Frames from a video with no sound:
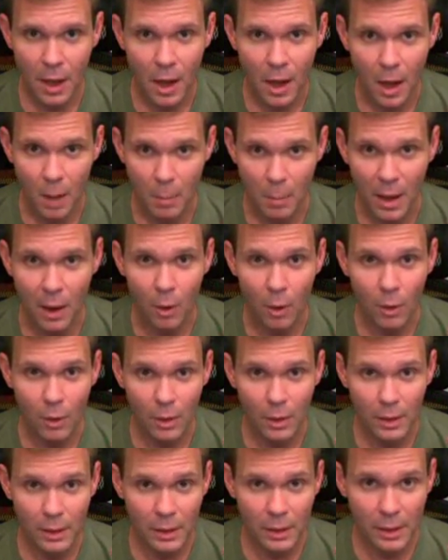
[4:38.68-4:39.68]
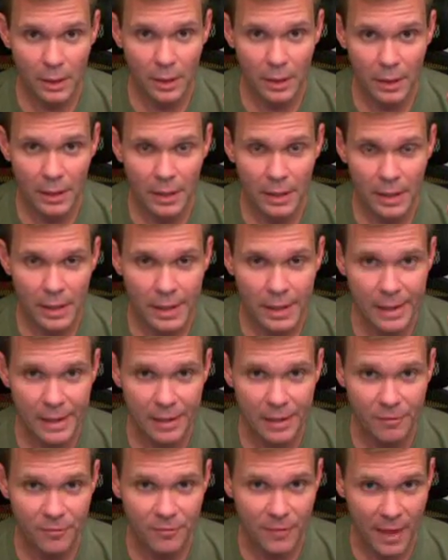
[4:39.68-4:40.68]
about
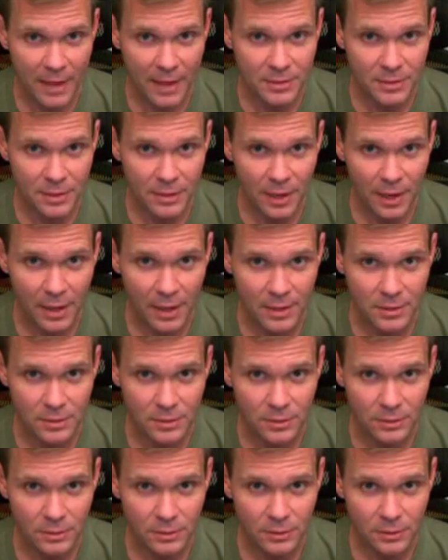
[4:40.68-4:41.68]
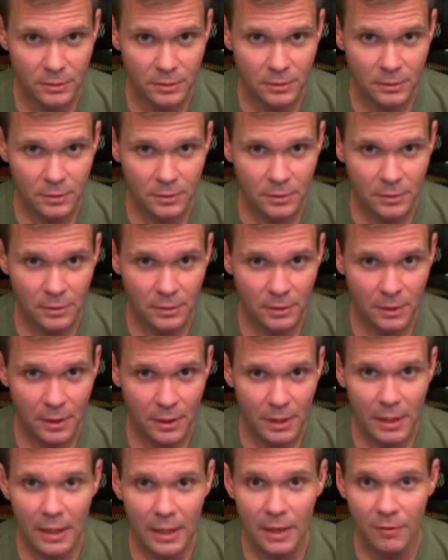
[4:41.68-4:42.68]
if that's the case,
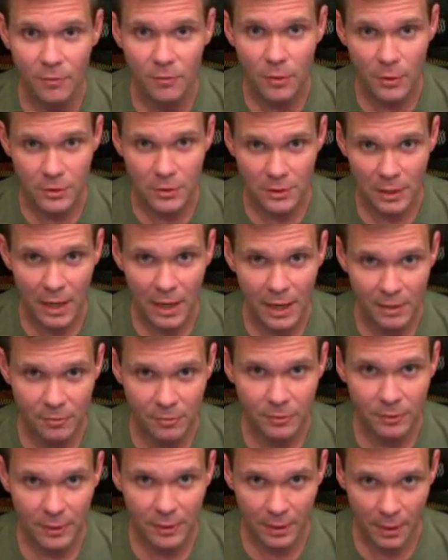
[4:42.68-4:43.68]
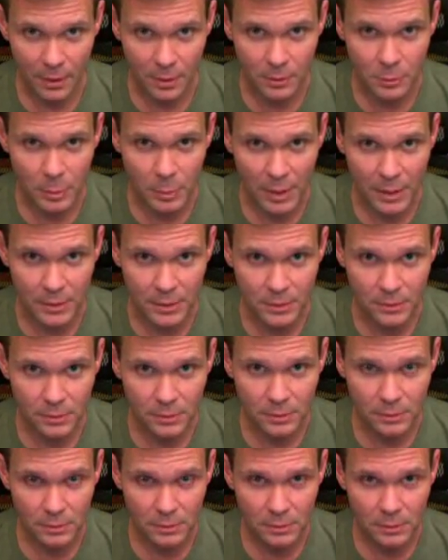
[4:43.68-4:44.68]
if there's life in outer space.
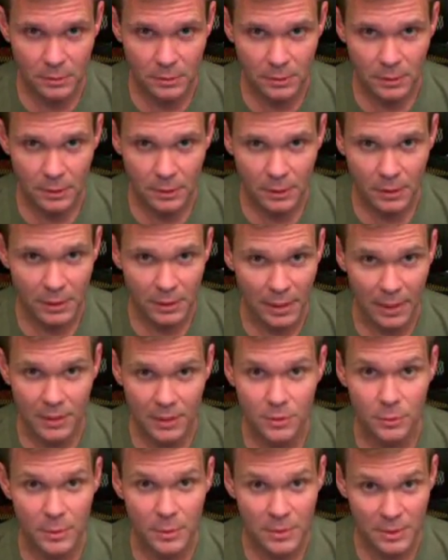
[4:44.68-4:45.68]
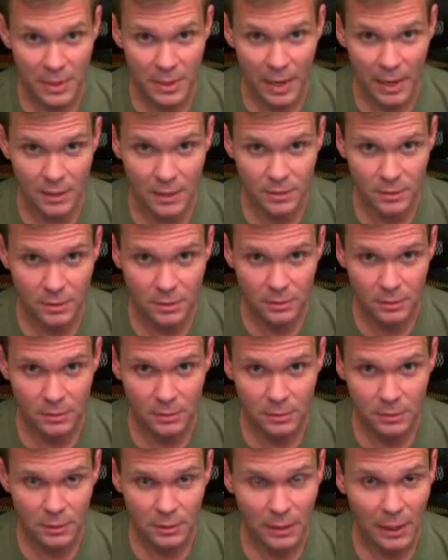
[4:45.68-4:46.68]
The answer is yes,
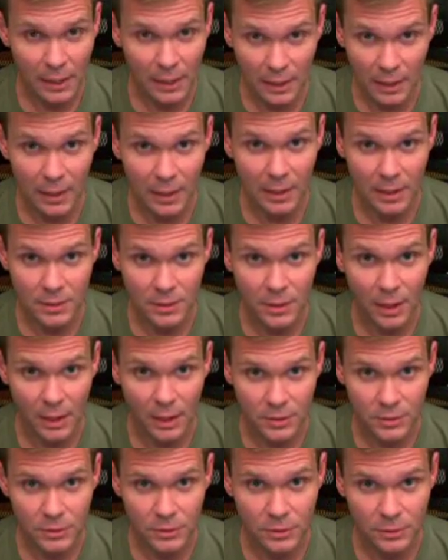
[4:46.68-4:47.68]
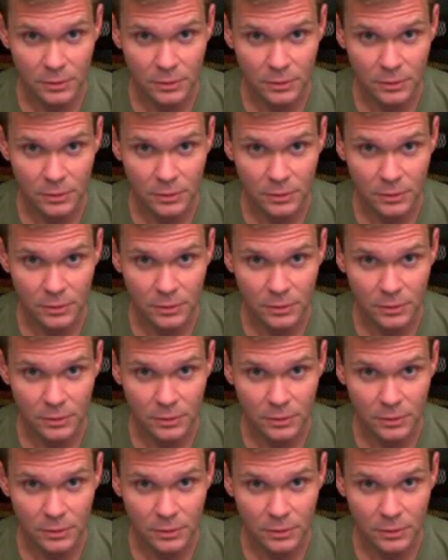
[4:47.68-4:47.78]
and it is us.